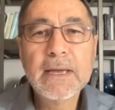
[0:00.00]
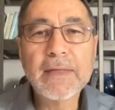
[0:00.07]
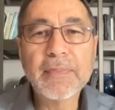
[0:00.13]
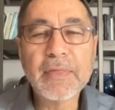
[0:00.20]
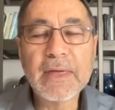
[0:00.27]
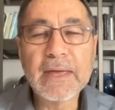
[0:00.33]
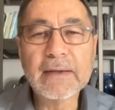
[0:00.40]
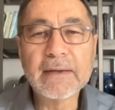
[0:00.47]

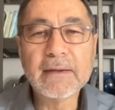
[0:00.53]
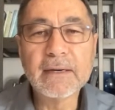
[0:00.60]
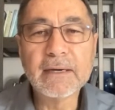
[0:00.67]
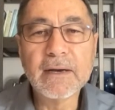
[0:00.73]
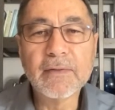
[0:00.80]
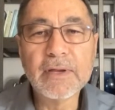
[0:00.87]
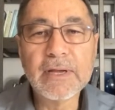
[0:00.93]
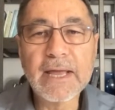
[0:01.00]
And then
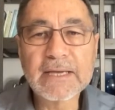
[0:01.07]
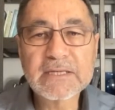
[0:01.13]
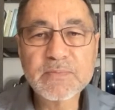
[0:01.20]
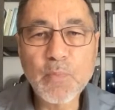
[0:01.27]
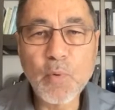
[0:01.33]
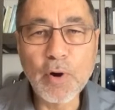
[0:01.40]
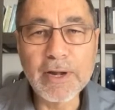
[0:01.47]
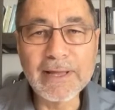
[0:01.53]
the
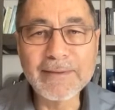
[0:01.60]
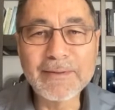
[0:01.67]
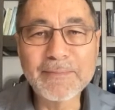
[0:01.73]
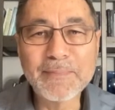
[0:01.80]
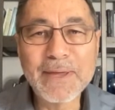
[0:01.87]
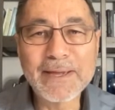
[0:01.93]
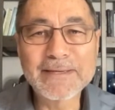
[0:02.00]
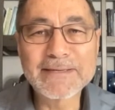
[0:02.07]
next morning,
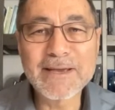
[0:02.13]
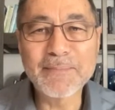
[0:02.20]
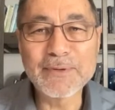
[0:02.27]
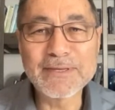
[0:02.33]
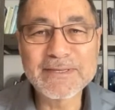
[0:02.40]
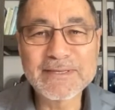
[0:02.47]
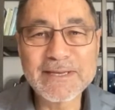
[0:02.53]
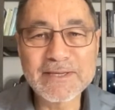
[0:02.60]
they pick us
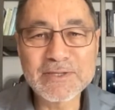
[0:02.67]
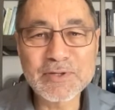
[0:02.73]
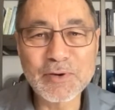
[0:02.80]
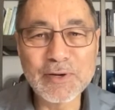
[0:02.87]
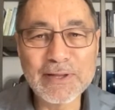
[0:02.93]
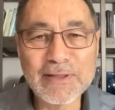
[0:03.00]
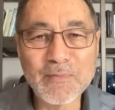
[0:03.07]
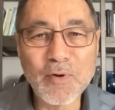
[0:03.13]
up at
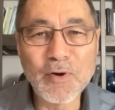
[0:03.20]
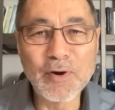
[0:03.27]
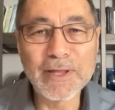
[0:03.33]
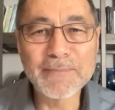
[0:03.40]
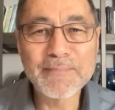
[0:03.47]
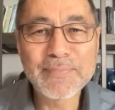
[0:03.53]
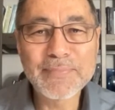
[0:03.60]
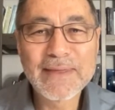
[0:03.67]
6:30 in the
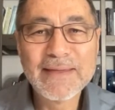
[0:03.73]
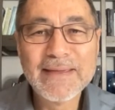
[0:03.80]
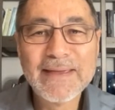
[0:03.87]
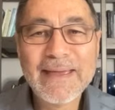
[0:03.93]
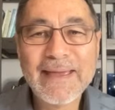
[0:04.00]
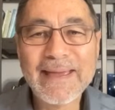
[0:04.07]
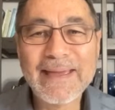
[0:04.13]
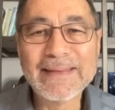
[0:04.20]
morning,
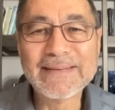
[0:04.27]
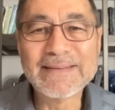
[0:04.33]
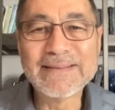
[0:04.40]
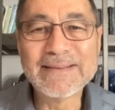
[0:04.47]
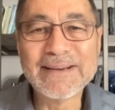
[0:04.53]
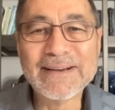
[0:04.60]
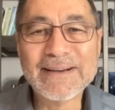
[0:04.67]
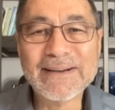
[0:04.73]

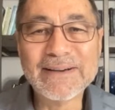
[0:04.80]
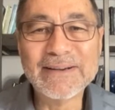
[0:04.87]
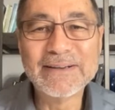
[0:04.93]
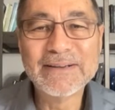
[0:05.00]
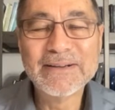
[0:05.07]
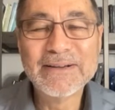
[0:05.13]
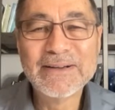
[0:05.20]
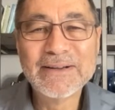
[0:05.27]
and
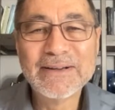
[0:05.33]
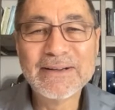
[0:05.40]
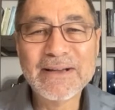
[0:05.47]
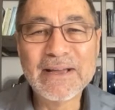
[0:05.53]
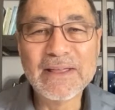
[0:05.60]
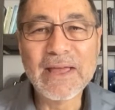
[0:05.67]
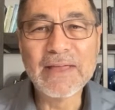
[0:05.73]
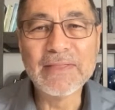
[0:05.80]

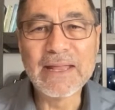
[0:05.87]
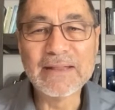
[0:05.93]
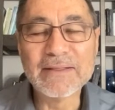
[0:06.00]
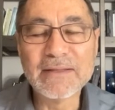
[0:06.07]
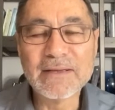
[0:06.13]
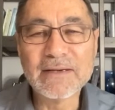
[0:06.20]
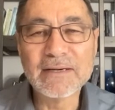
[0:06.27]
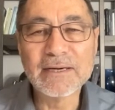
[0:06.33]

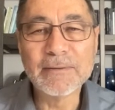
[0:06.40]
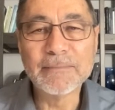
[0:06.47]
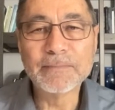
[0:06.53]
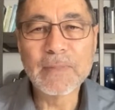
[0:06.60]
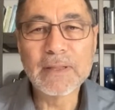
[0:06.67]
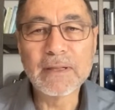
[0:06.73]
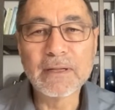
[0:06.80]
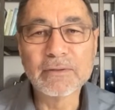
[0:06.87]
then
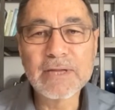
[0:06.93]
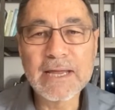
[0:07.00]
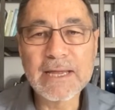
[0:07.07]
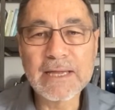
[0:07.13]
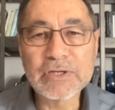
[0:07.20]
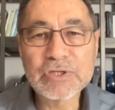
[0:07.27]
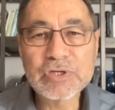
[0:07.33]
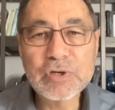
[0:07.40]
they'll
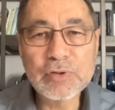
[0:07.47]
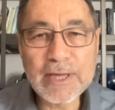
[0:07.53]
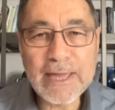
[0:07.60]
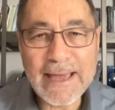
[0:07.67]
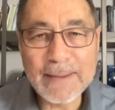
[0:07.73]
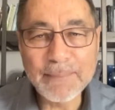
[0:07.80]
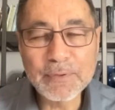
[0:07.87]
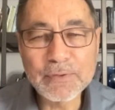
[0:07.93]
take us to the
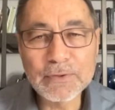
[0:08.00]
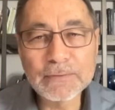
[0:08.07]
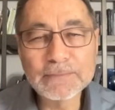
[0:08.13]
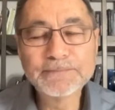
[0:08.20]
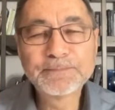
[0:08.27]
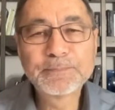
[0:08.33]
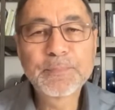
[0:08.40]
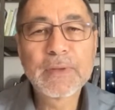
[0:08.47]

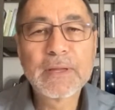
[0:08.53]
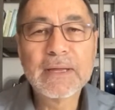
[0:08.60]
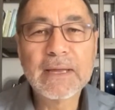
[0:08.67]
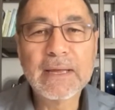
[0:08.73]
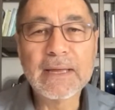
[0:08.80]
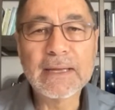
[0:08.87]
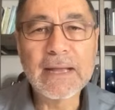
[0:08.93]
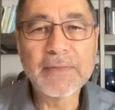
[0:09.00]
Capitol.
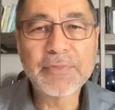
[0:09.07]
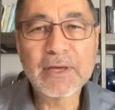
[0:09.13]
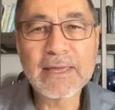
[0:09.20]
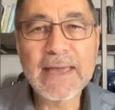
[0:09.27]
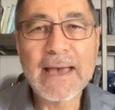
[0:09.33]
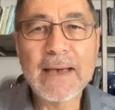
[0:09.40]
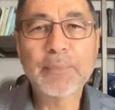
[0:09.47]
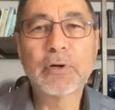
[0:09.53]
And at the
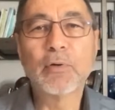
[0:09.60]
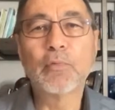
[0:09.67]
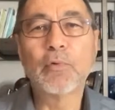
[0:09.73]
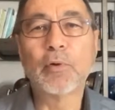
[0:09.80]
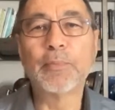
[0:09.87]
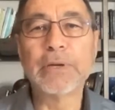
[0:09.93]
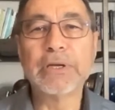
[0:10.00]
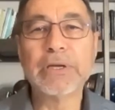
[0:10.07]
Capitol,
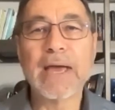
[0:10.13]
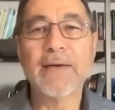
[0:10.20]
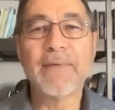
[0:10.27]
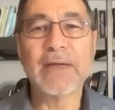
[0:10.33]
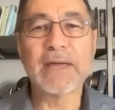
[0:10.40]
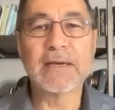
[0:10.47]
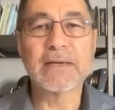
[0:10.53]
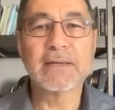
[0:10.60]
we'll be
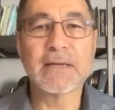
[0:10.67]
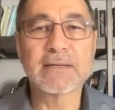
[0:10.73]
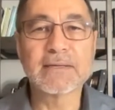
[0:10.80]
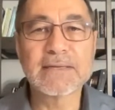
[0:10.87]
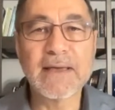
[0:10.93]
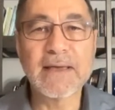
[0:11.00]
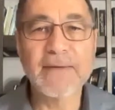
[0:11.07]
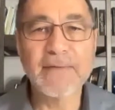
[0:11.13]
having a
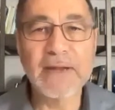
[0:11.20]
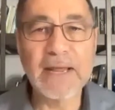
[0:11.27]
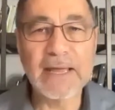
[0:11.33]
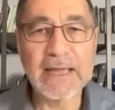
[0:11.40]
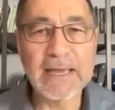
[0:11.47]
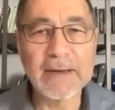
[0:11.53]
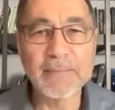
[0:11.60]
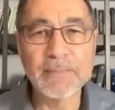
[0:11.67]
7
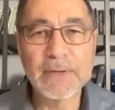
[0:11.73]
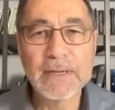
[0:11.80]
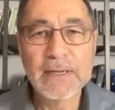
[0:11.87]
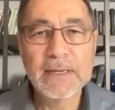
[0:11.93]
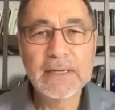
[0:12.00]
a.m.